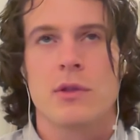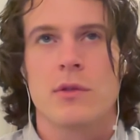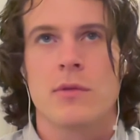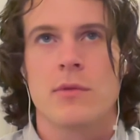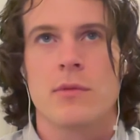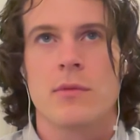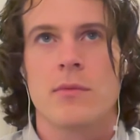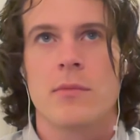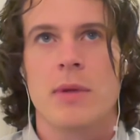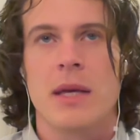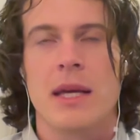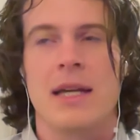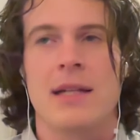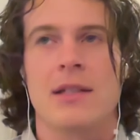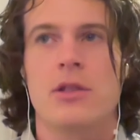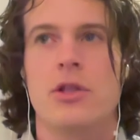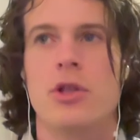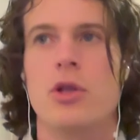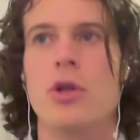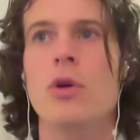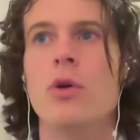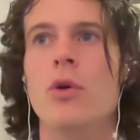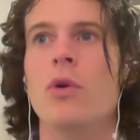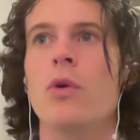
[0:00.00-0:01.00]
being
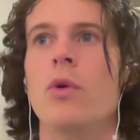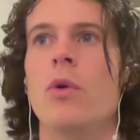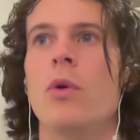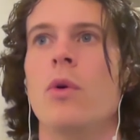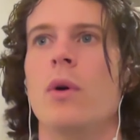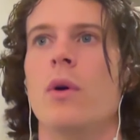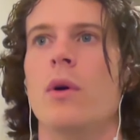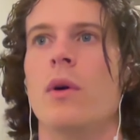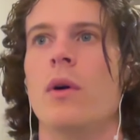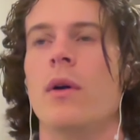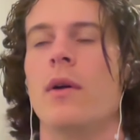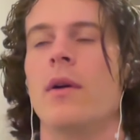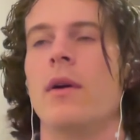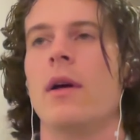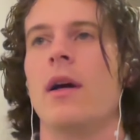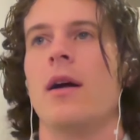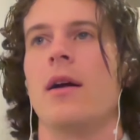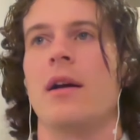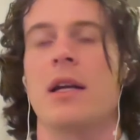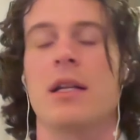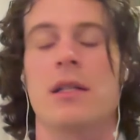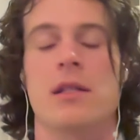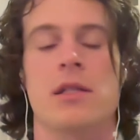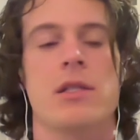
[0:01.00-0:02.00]
too
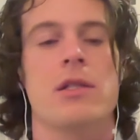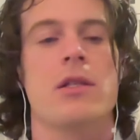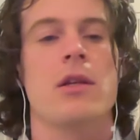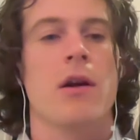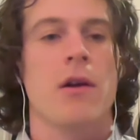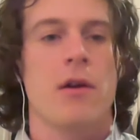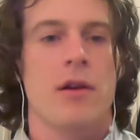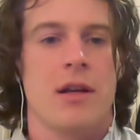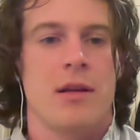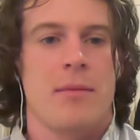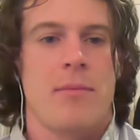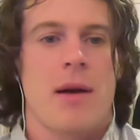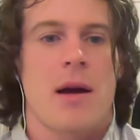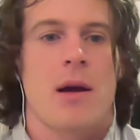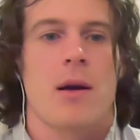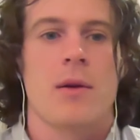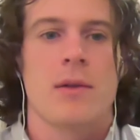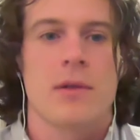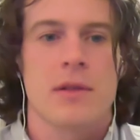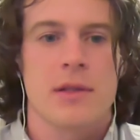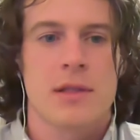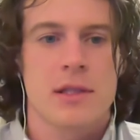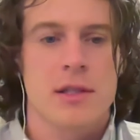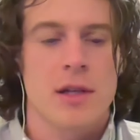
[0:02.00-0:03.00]
concerned
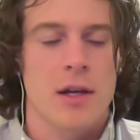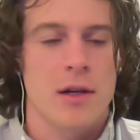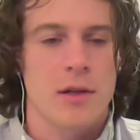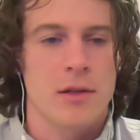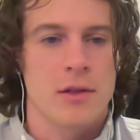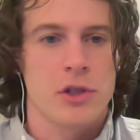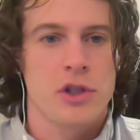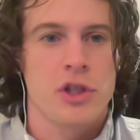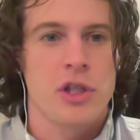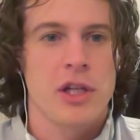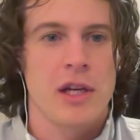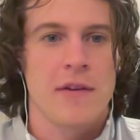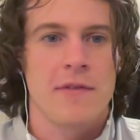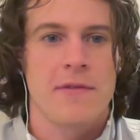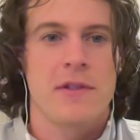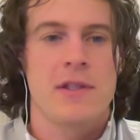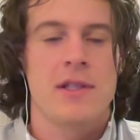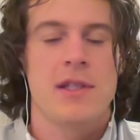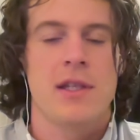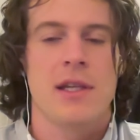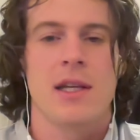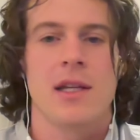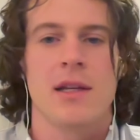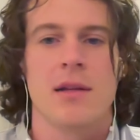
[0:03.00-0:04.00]
about subtle
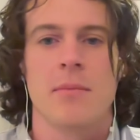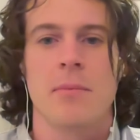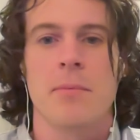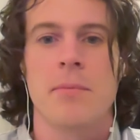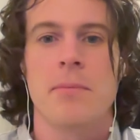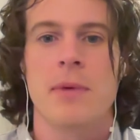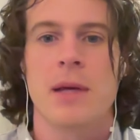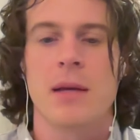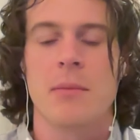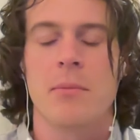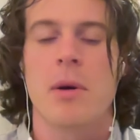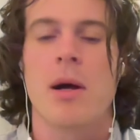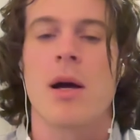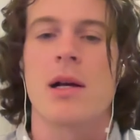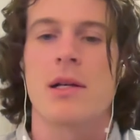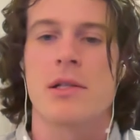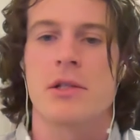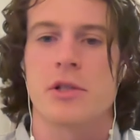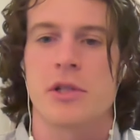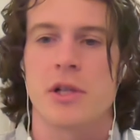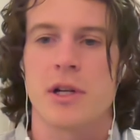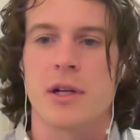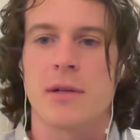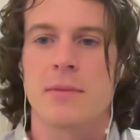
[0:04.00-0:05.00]
shifts in
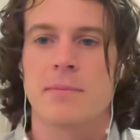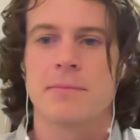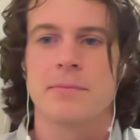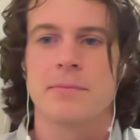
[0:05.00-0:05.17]
posture.